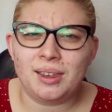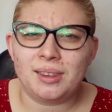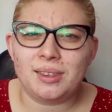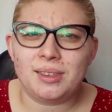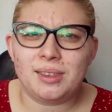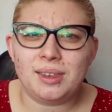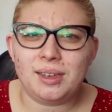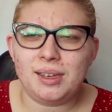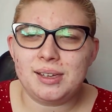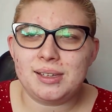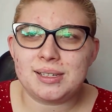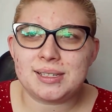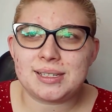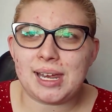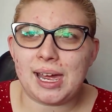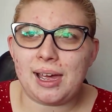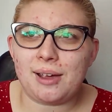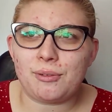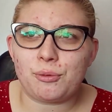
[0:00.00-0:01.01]
the
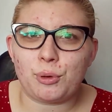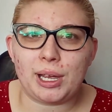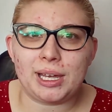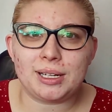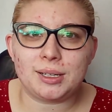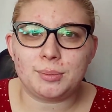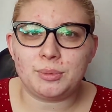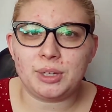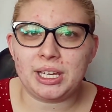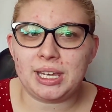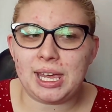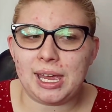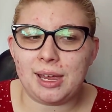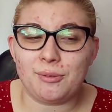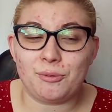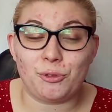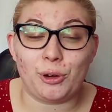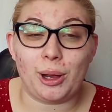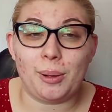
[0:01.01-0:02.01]
staff randomly
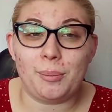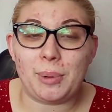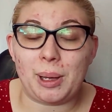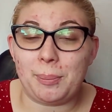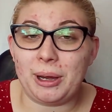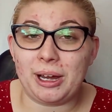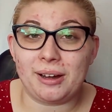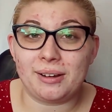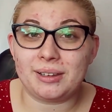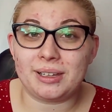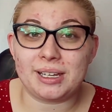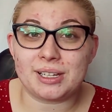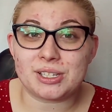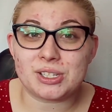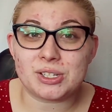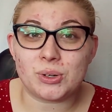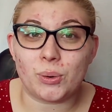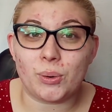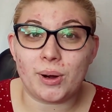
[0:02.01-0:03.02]
came from apparently a
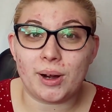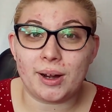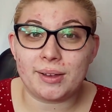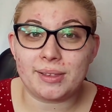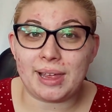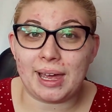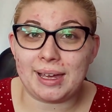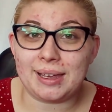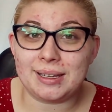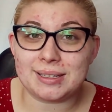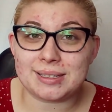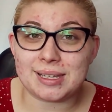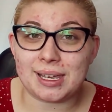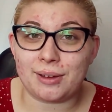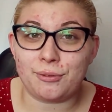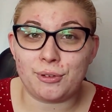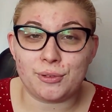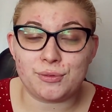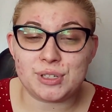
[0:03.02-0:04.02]
store that is
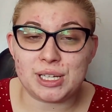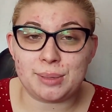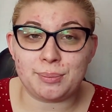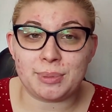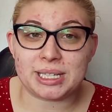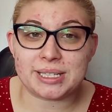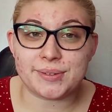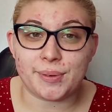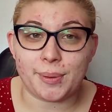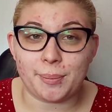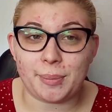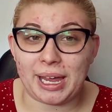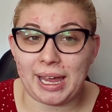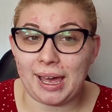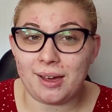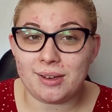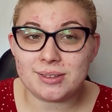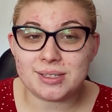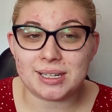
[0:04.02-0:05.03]
like 15 minutes from my
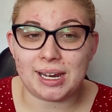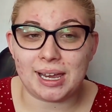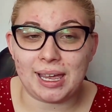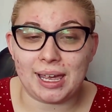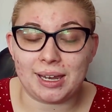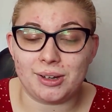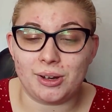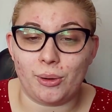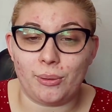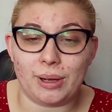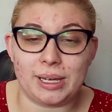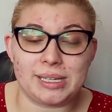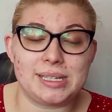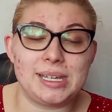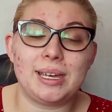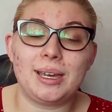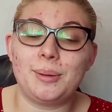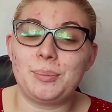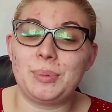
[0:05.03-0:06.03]
house, and I had no
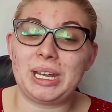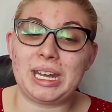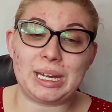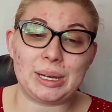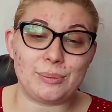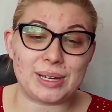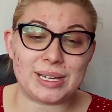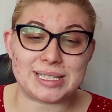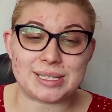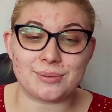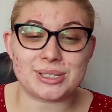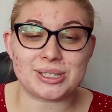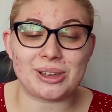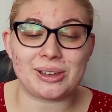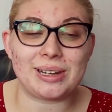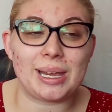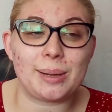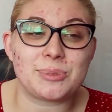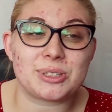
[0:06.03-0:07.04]
idea. But anyways, it was
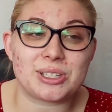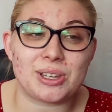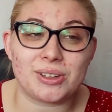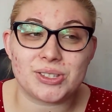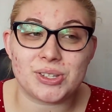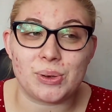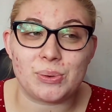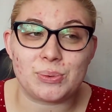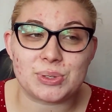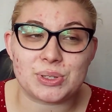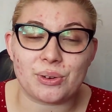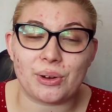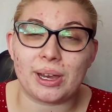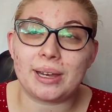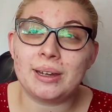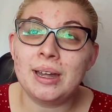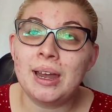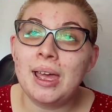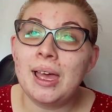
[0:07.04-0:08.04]
on Amazon, so it was
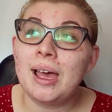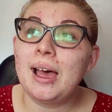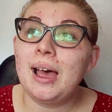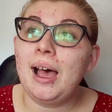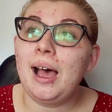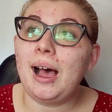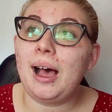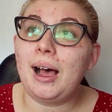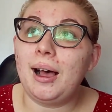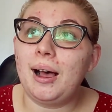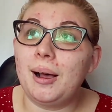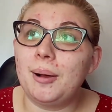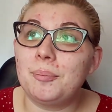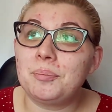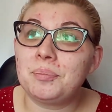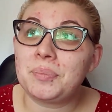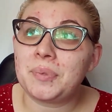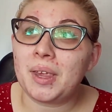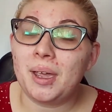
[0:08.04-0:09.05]
great.
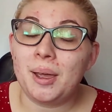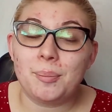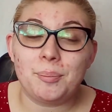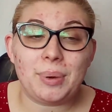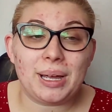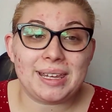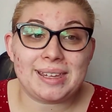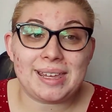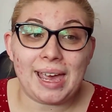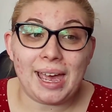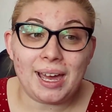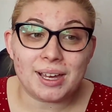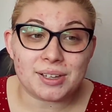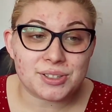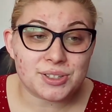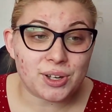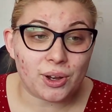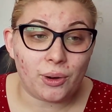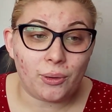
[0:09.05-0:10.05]
But yeah,
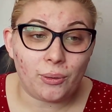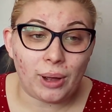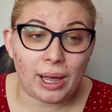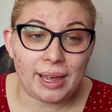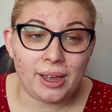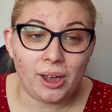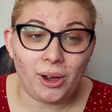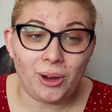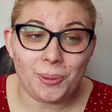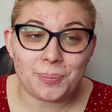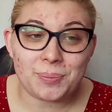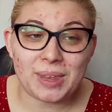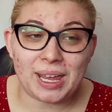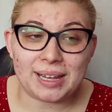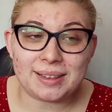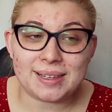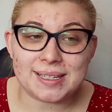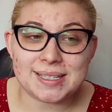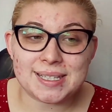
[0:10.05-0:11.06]
so I hope
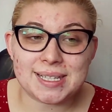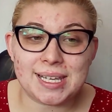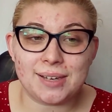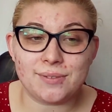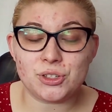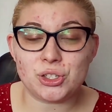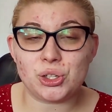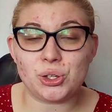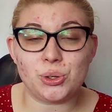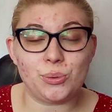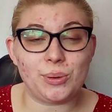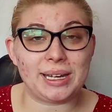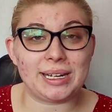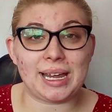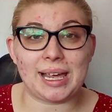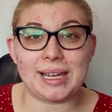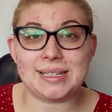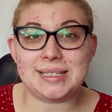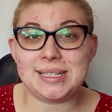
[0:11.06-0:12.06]
that this gives you
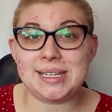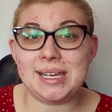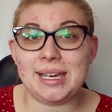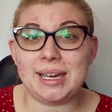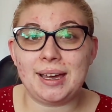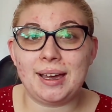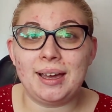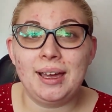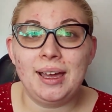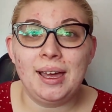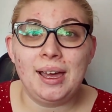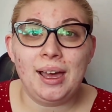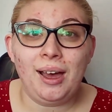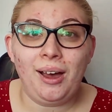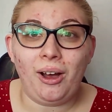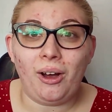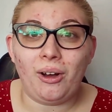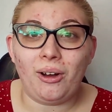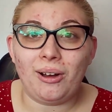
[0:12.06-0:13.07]
an idea
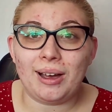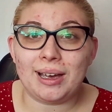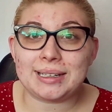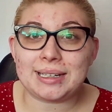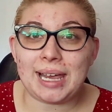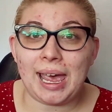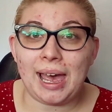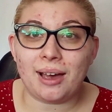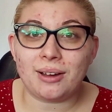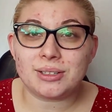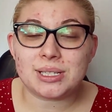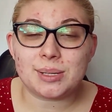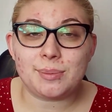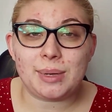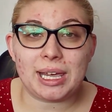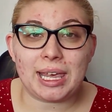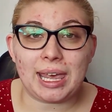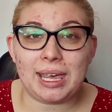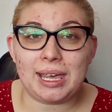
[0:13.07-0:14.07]
on how to
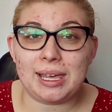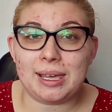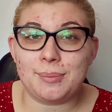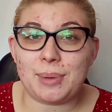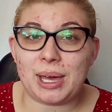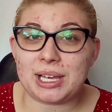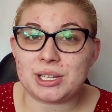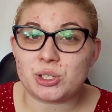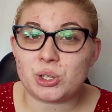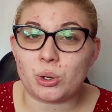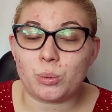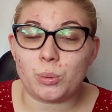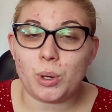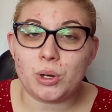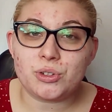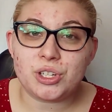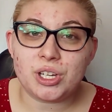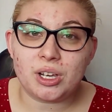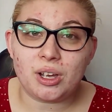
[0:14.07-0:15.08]
make a Master
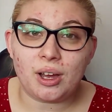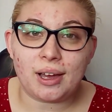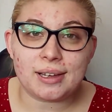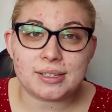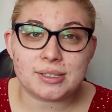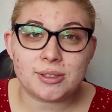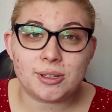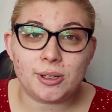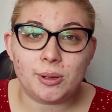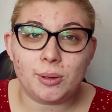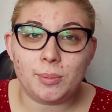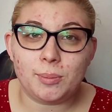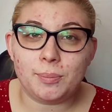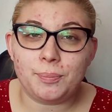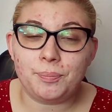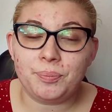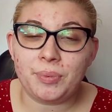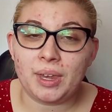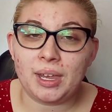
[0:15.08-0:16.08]
Roshi
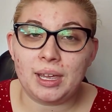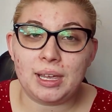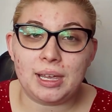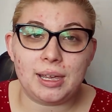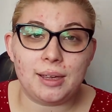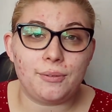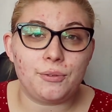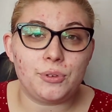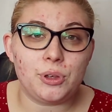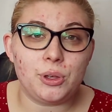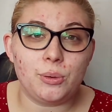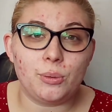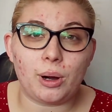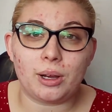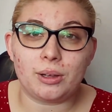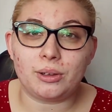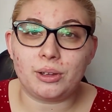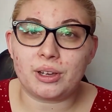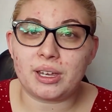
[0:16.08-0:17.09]
costume. If you
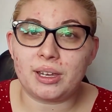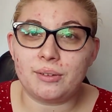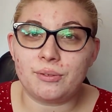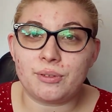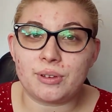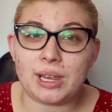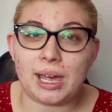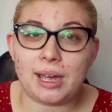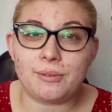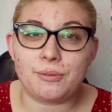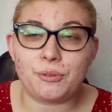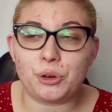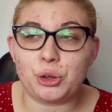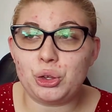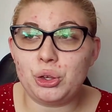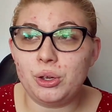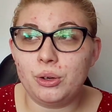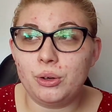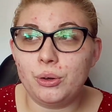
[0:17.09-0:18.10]
are looking for that for
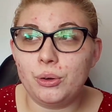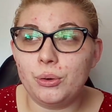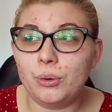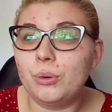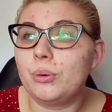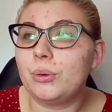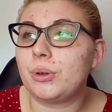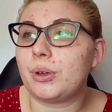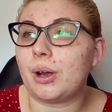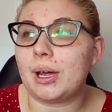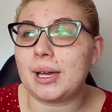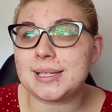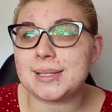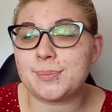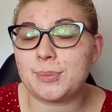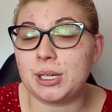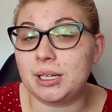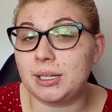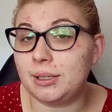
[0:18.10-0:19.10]
you, your
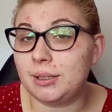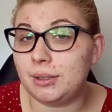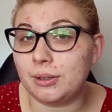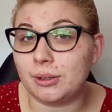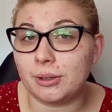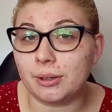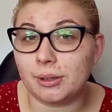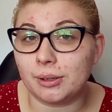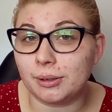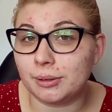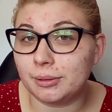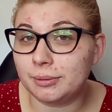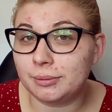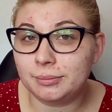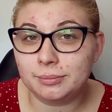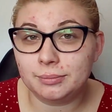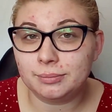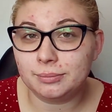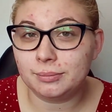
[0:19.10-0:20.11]
husband, your
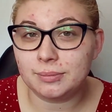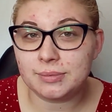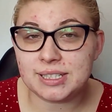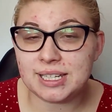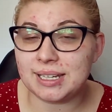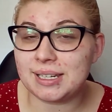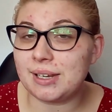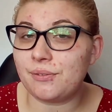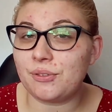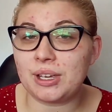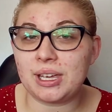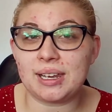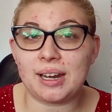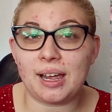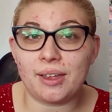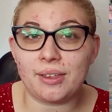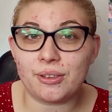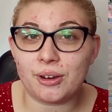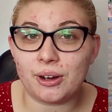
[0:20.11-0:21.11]

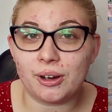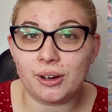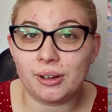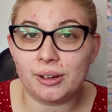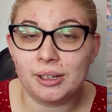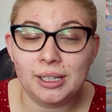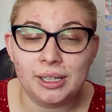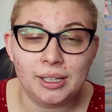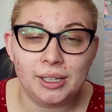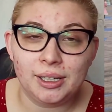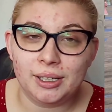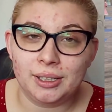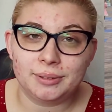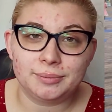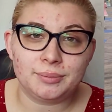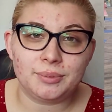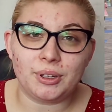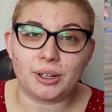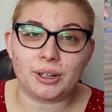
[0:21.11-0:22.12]
significant other,
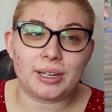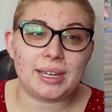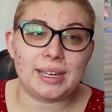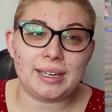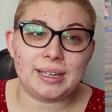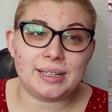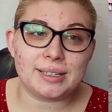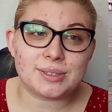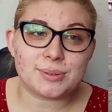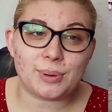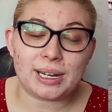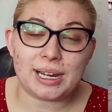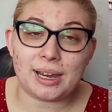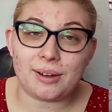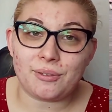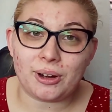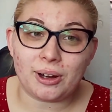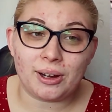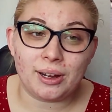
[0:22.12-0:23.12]
your kids,
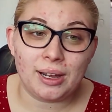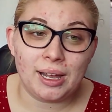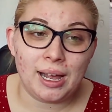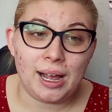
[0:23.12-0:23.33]
whatever,